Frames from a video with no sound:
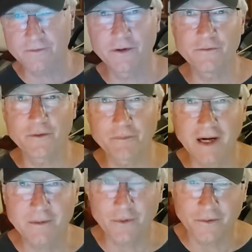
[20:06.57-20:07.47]
don't do the
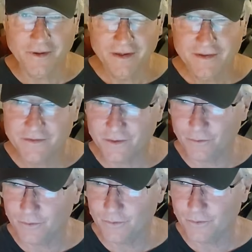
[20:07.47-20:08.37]
Bible.
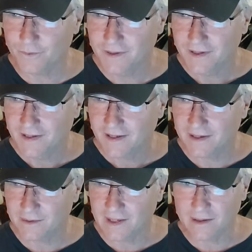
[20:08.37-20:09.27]
So
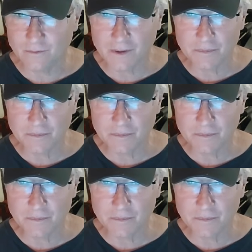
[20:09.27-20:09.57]
how, how do